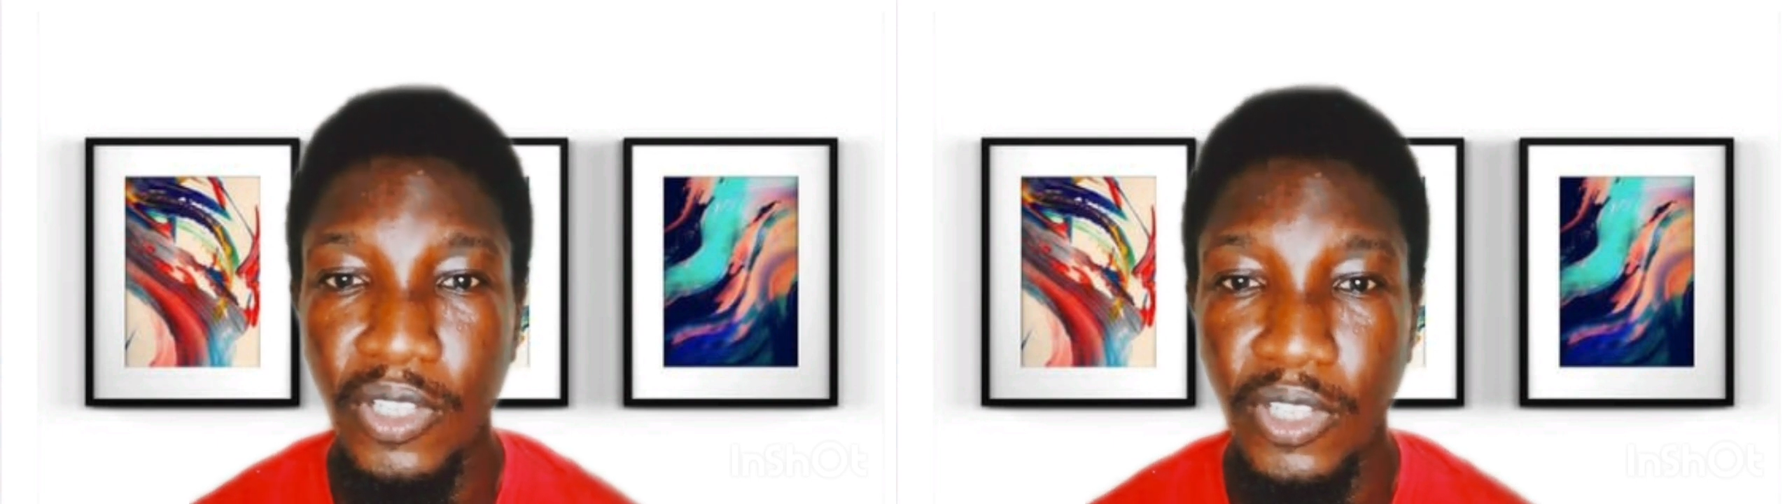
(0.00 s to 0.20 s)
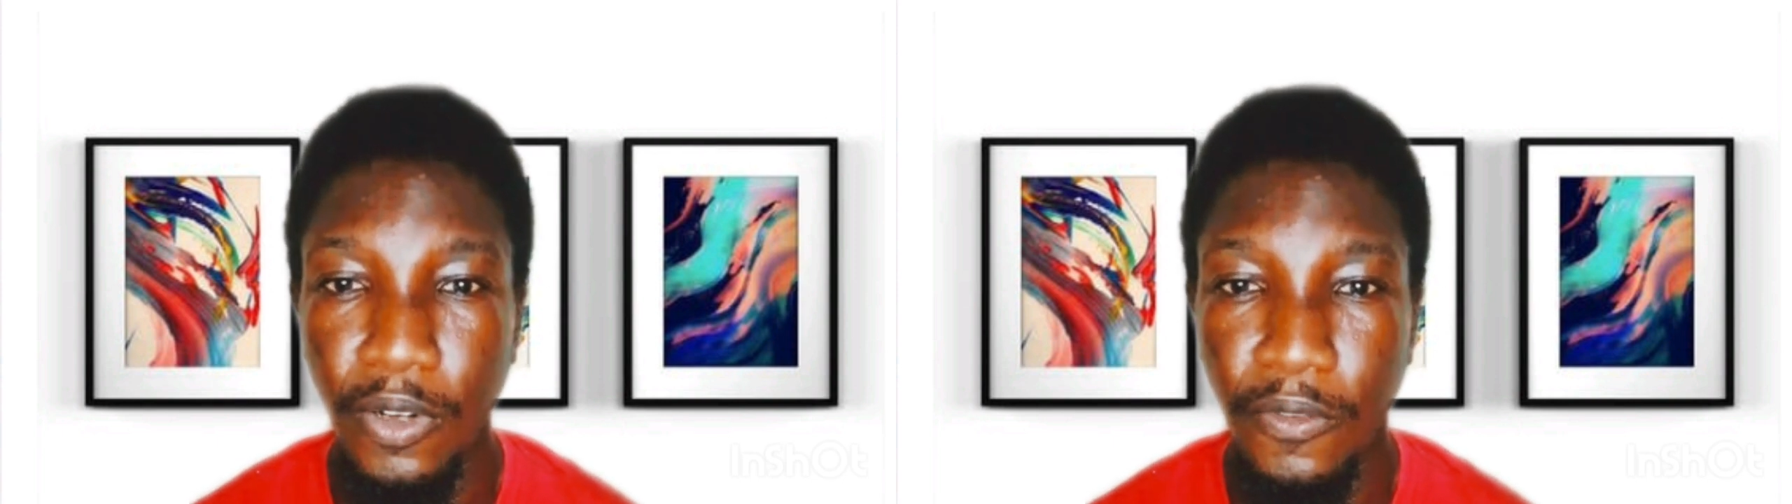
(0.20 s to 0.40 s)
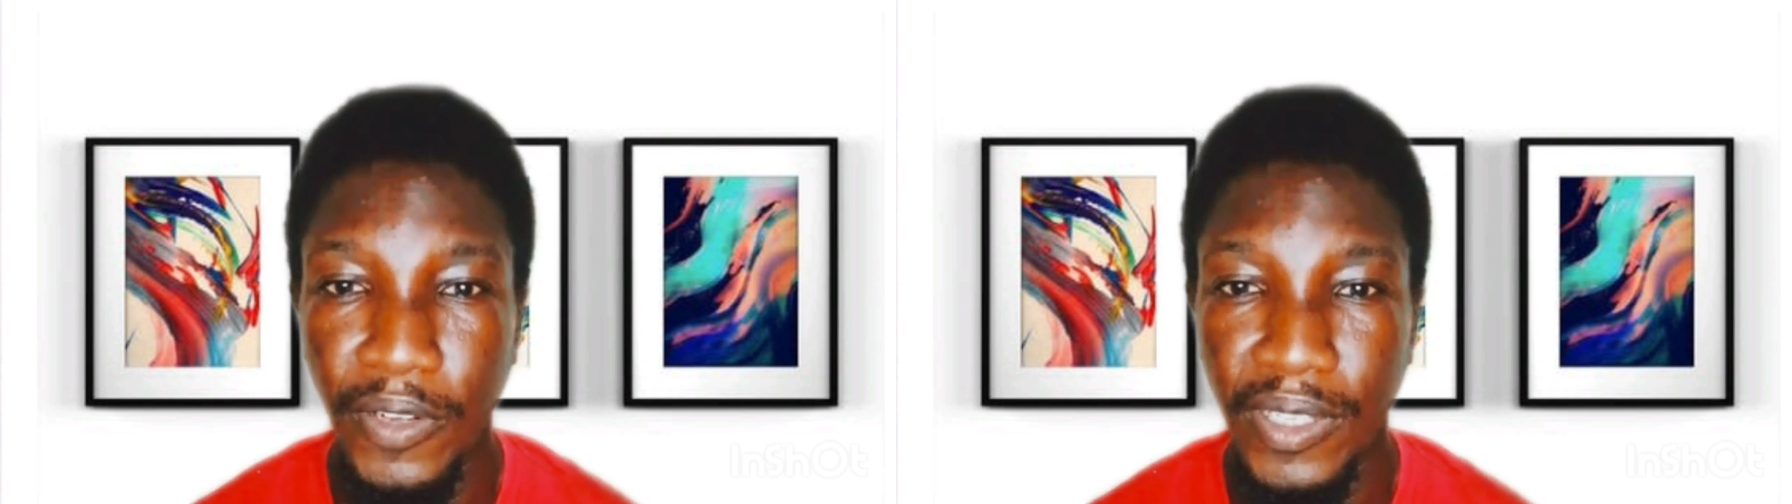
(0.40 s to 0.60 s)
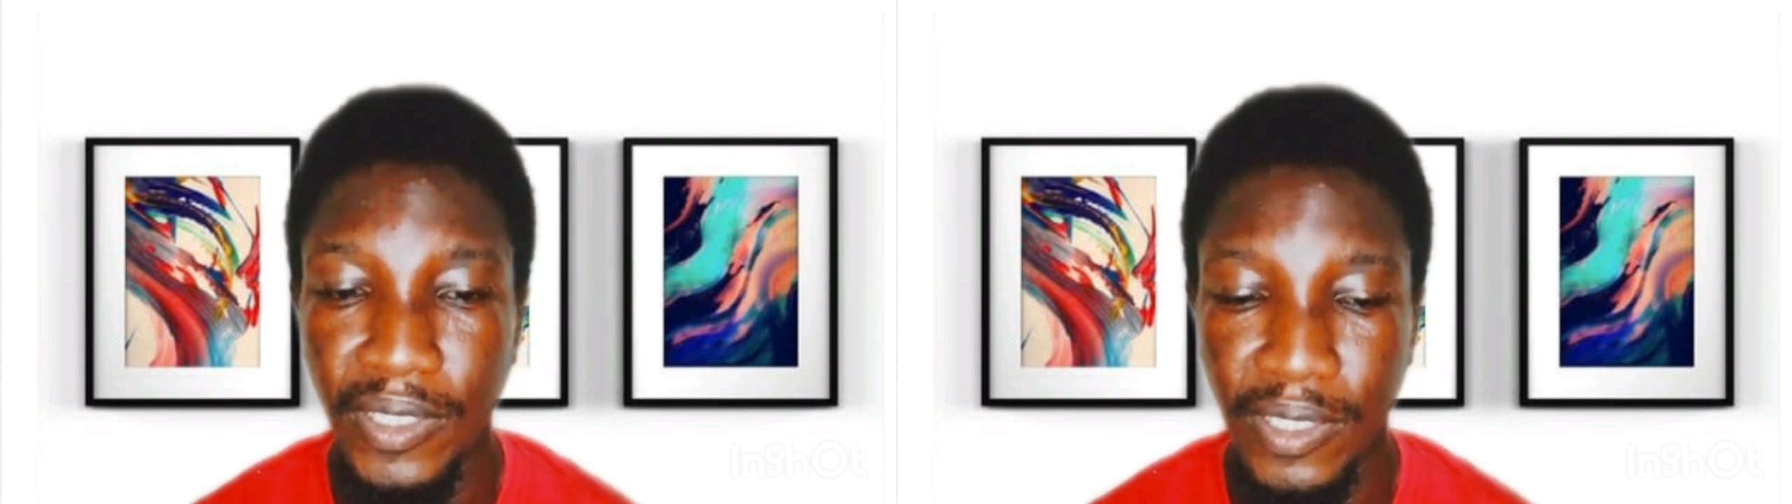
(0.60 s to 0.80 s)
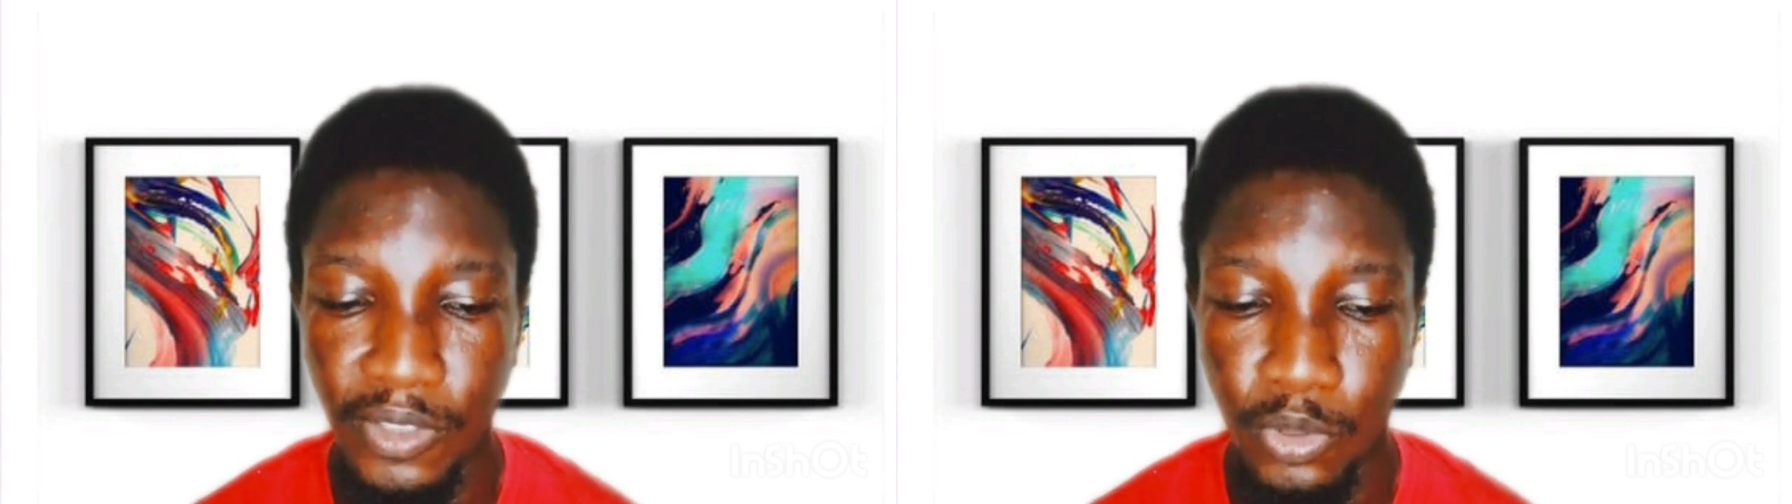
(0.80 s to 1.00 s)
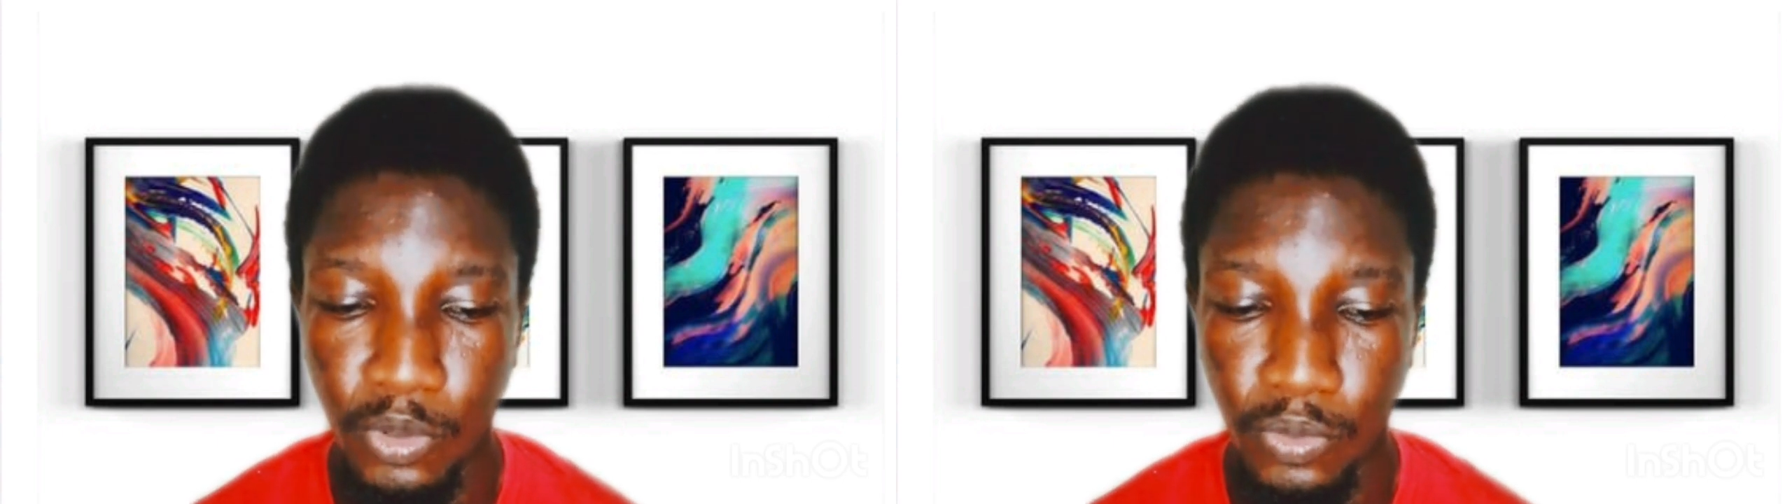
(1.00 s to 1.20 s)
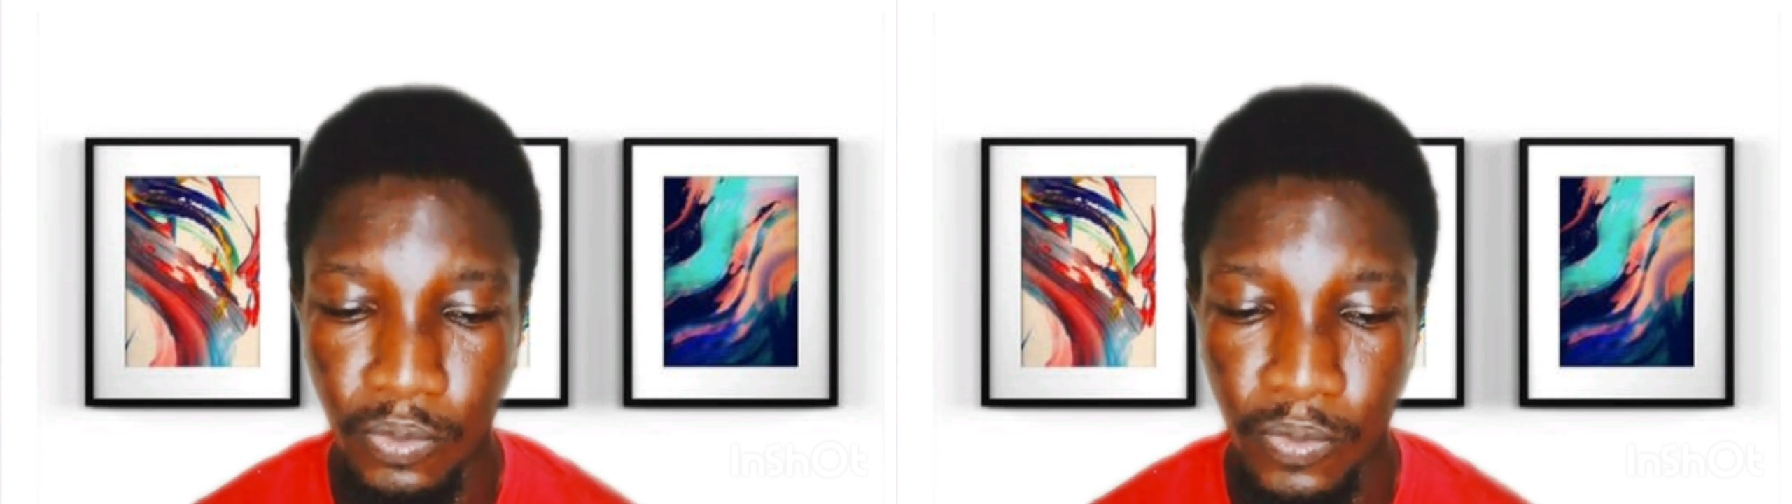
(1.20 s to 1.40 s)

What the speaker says: They offer that too.